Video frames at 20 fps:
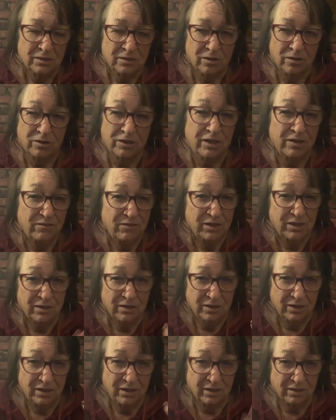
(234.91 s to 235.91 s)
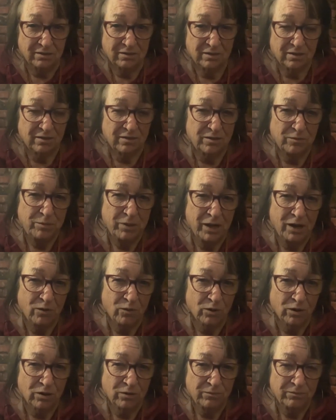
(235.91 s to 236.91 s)
or giving it the
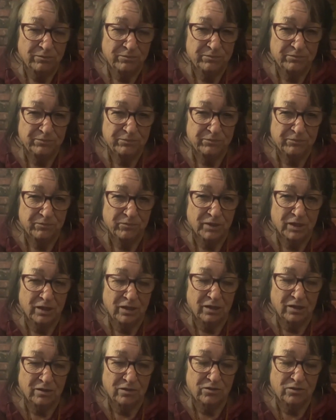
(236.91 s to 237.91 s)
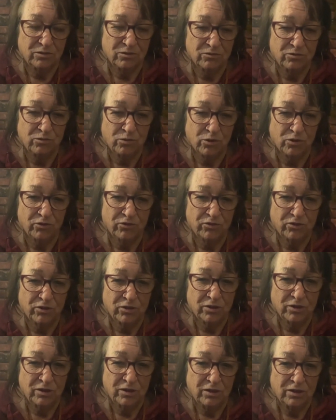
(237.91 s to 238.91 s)
power uh, to enforce.
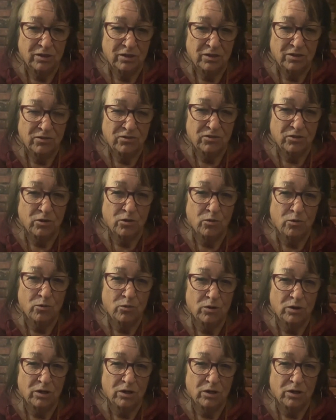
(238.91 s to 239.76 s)
So